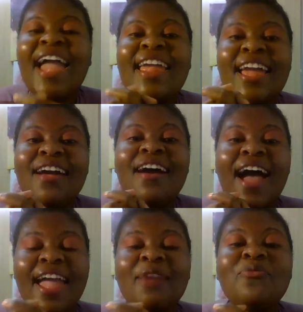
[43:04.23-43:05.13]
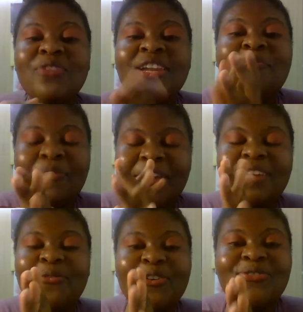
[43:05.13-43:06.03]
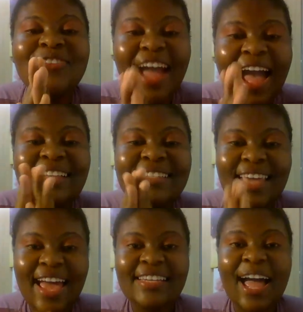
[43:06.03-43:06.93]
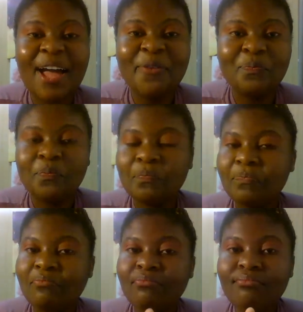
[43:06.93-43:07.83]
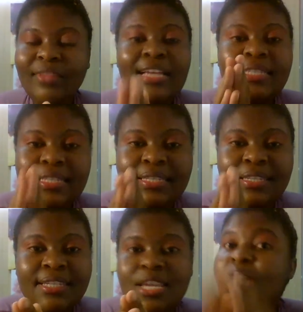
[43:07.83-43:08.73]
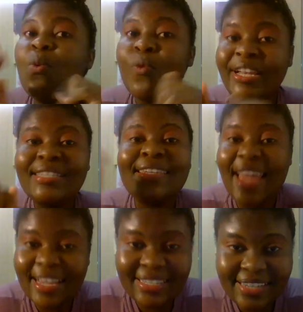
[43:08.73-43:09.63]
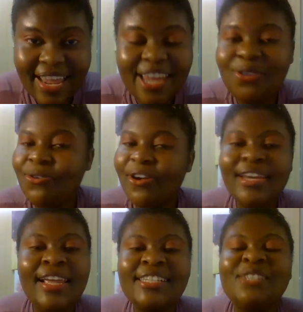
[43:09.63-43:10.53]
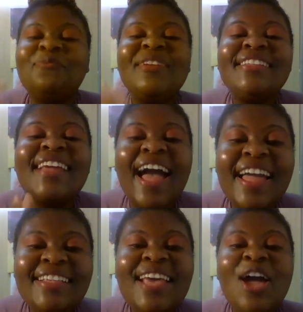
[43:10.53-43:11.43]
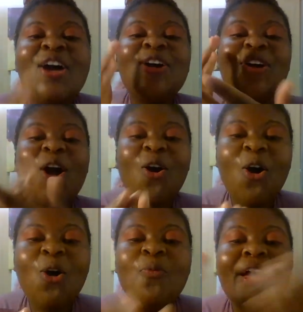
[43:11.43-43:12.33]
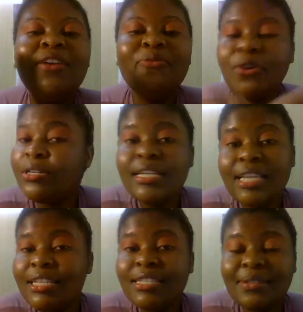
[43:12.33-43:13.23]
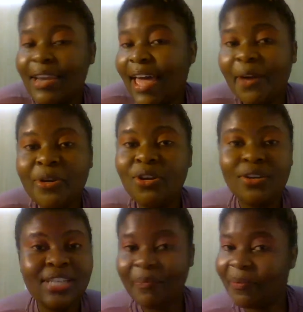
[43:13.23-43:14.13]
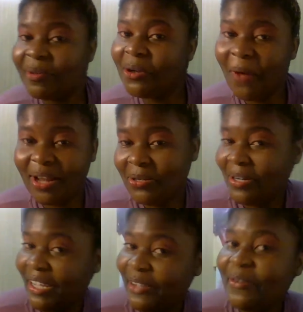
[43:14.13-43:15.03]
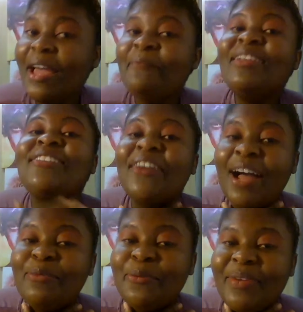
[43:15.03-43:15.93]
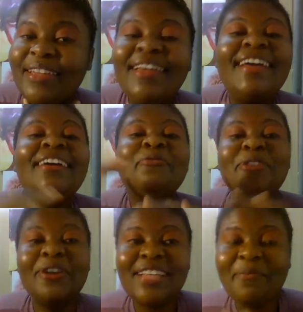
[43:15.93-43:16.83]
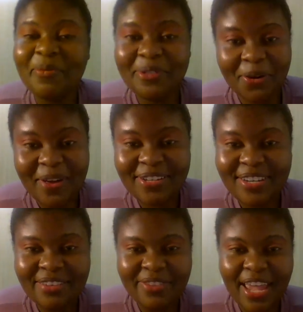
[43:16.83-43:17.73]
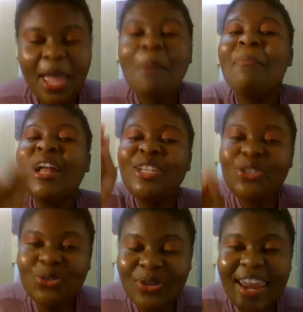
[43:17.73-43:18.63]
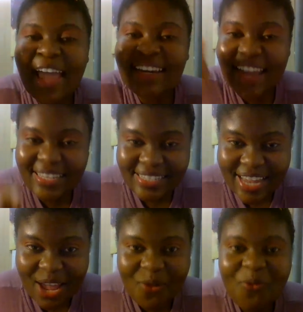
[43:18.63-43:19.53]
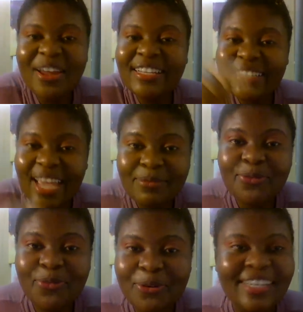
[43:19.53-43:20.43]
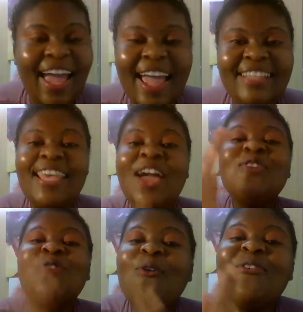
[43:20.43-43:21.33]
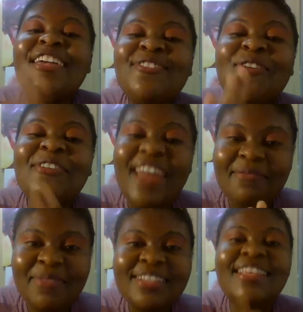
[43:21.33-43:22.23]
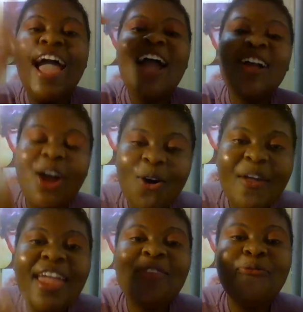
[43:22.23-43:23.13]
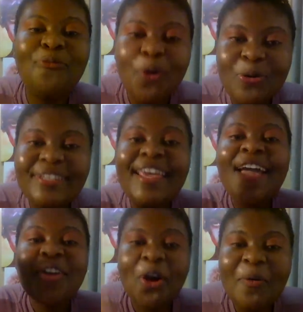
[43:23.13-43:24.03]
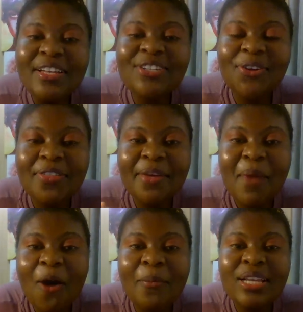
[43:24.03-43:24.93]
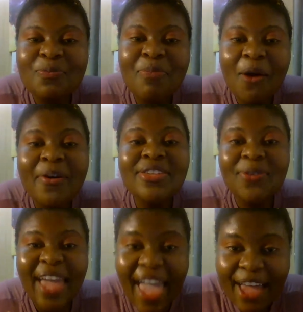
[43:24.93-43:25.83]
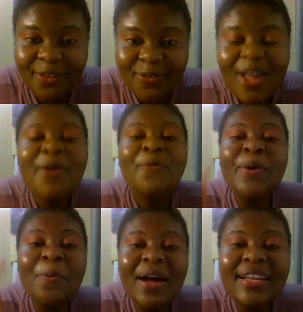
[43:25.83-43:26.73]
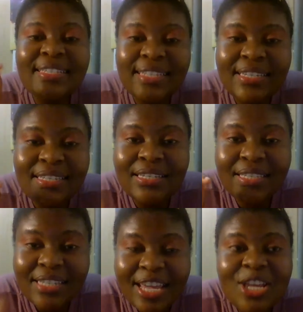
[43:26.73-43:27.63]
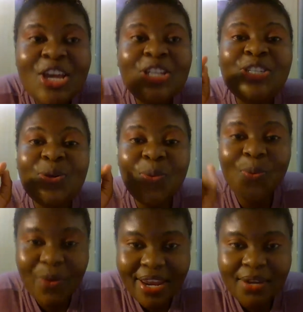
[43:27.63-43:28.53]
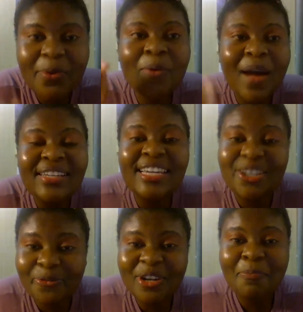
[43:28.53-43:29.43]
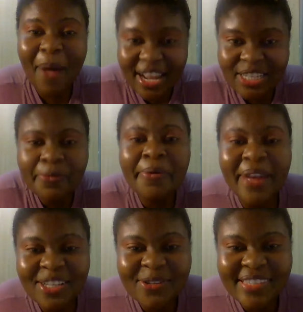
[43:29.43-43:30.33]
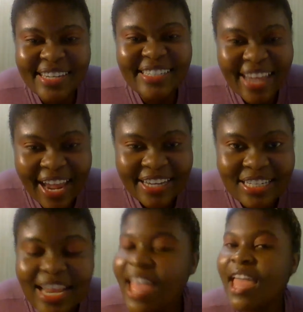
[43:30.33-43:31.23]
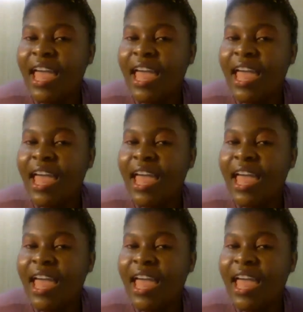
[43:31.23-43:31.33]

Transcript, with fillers: I I am really praying for you guys that um CCC wins next year in your elections, please, guys, go home and vote. Since, like, we know some people don't want to live, please don't come to me. We know some people don't want to leave me, but to, like next year, when it's time to vote, guys, go in your numbers, go and vote, go and show them how much power you have. We want CCC to win. We want a different party. We want to see change.